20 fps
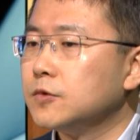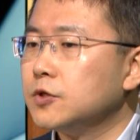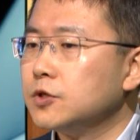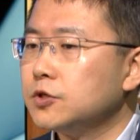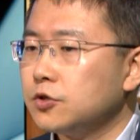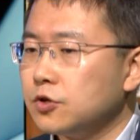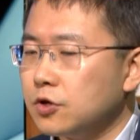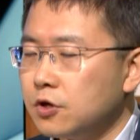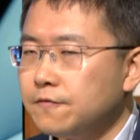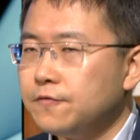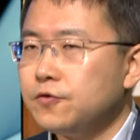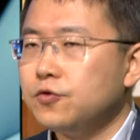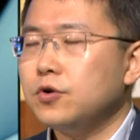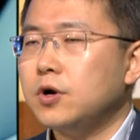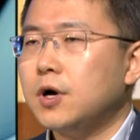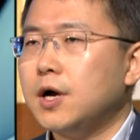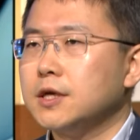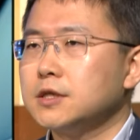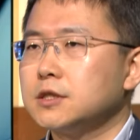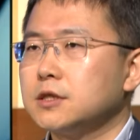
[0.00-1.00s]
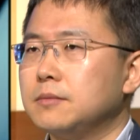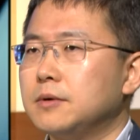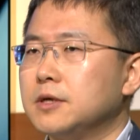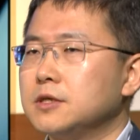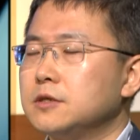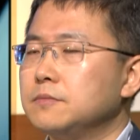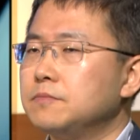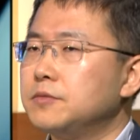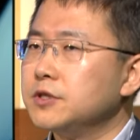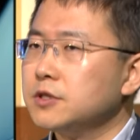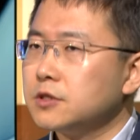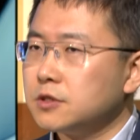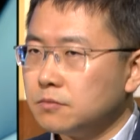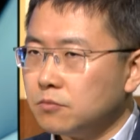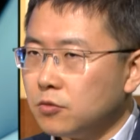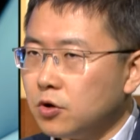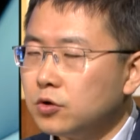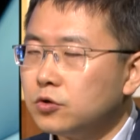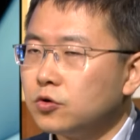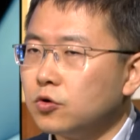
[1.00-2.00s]
So if you ask about the business
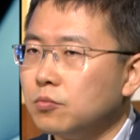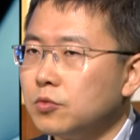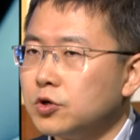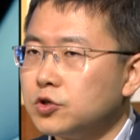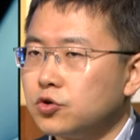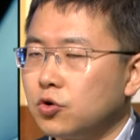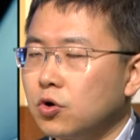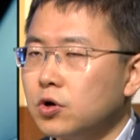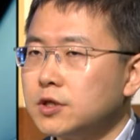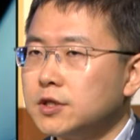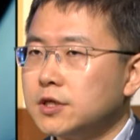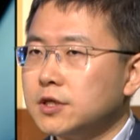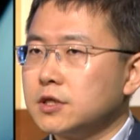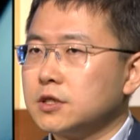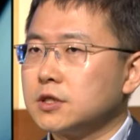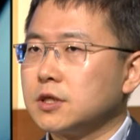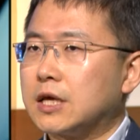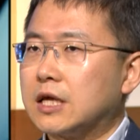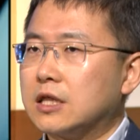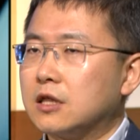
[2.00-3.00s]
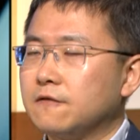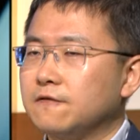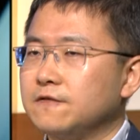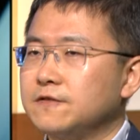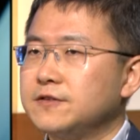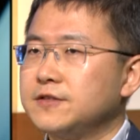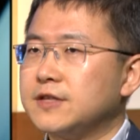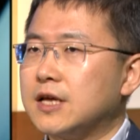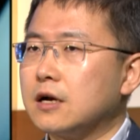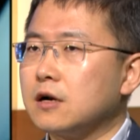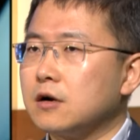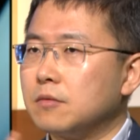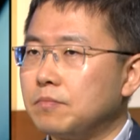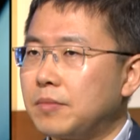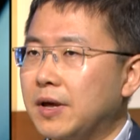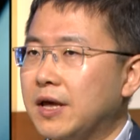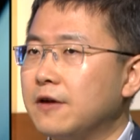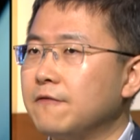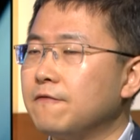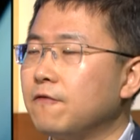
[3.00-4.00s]
model, majority is kind of seller
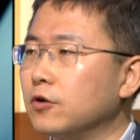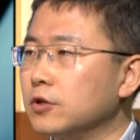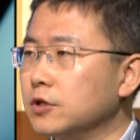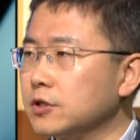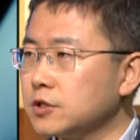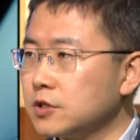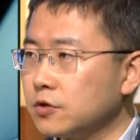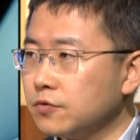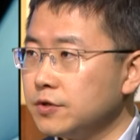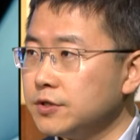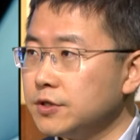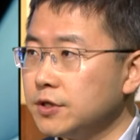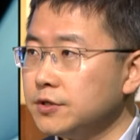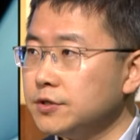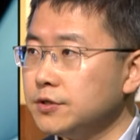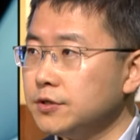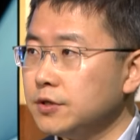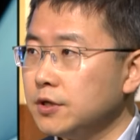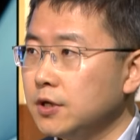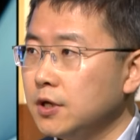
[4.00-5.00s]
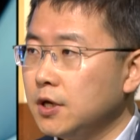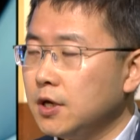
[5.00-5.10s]
pay for the services,